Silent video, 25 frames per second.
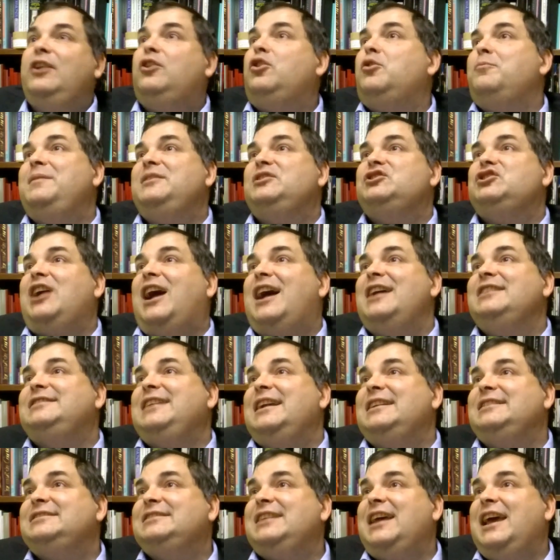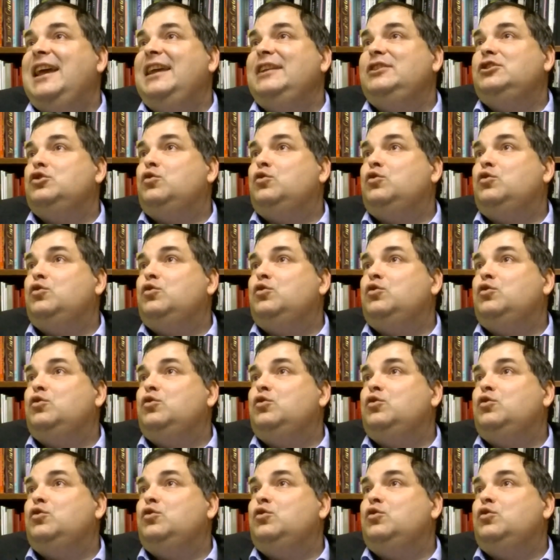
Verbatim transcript: It could be charged at say